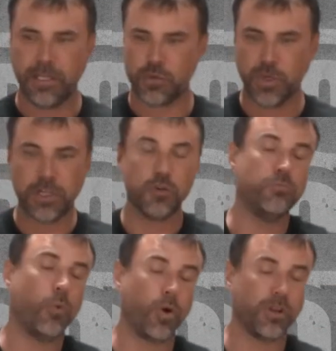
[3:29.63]
so we can do
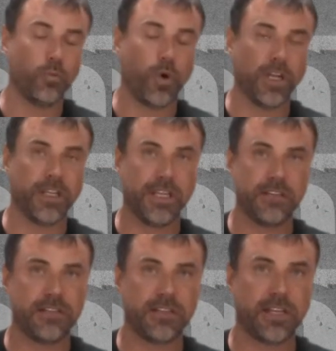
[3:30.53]
more than one of
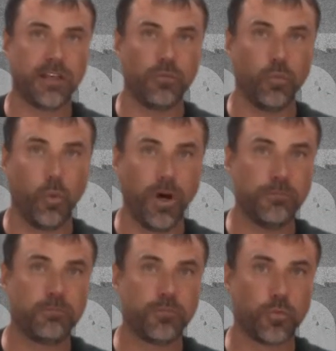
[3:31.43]
these in
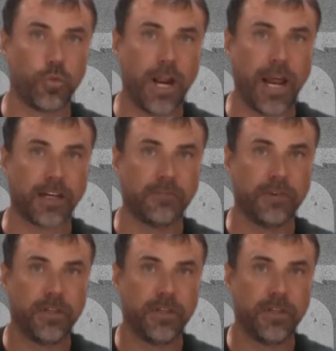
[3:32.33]
one rack.